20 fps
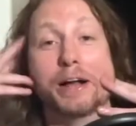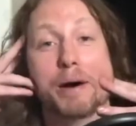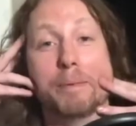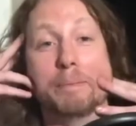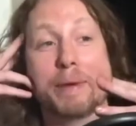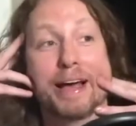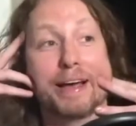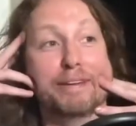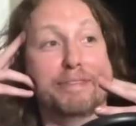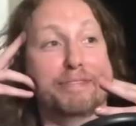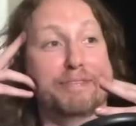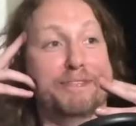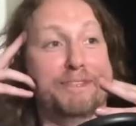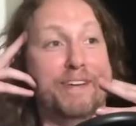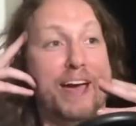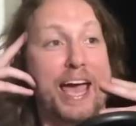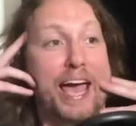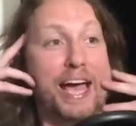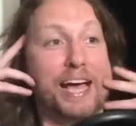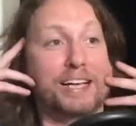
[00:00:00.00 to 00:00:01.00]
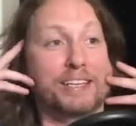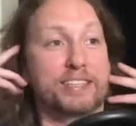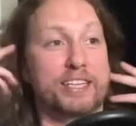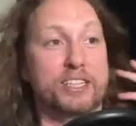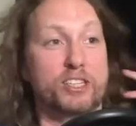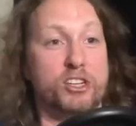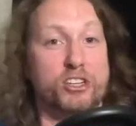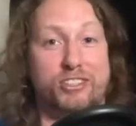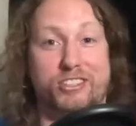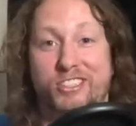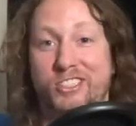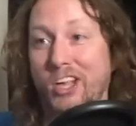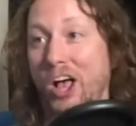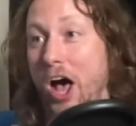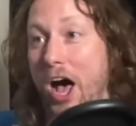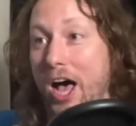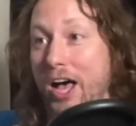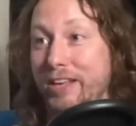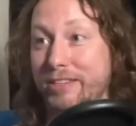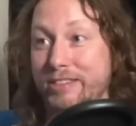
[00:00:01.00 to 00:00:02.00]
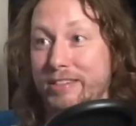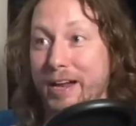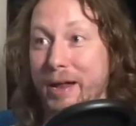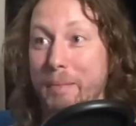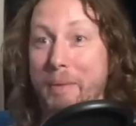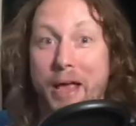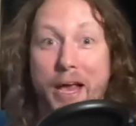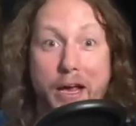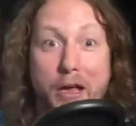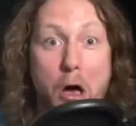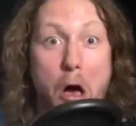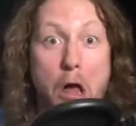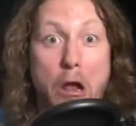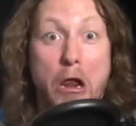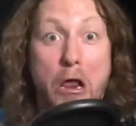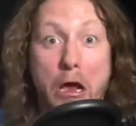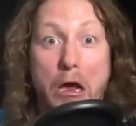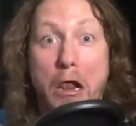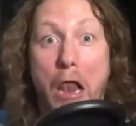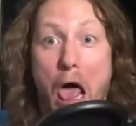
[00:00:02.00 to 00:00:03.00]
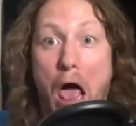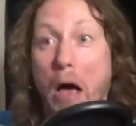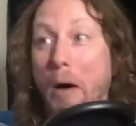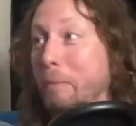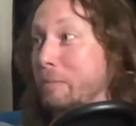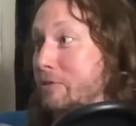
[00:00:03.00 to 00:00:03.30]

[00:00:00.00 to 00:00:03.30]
my face and just sauce. I'm like, Golden Globes,